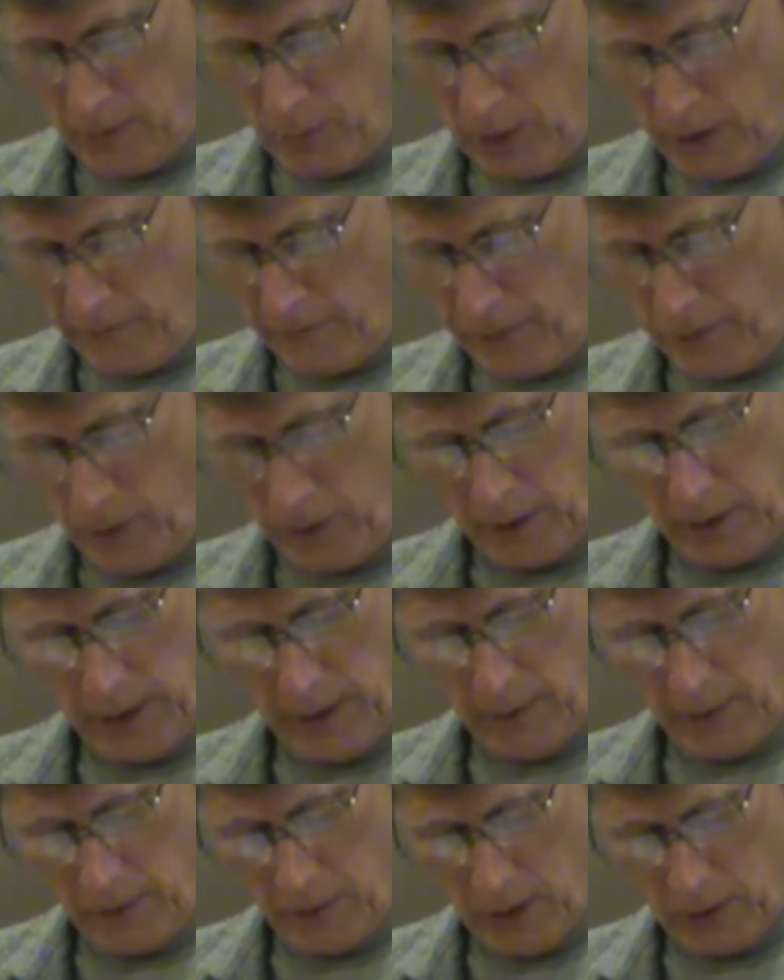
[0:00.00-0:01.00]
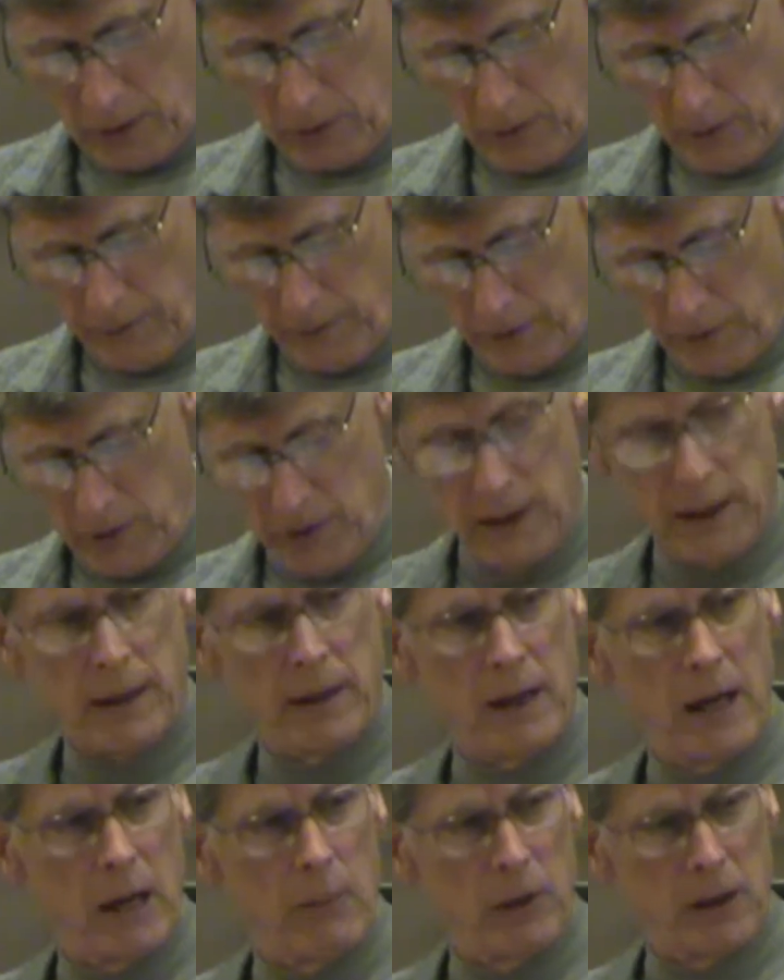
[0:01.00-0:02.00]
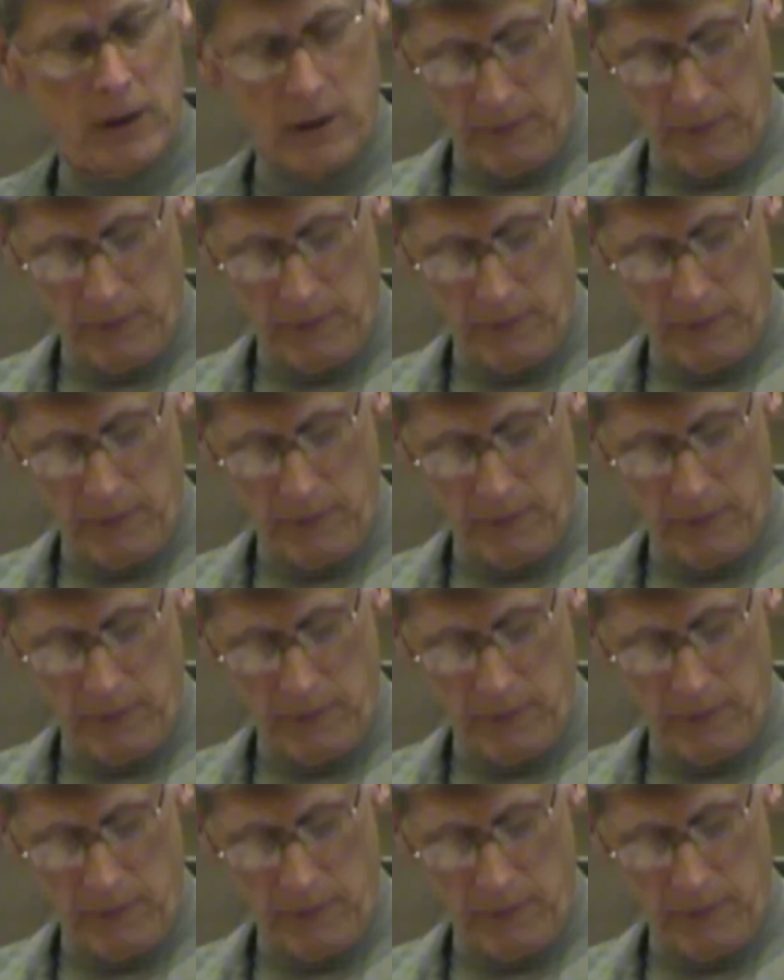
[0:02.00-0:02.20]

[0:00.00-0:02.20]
the mid-14th century for its economic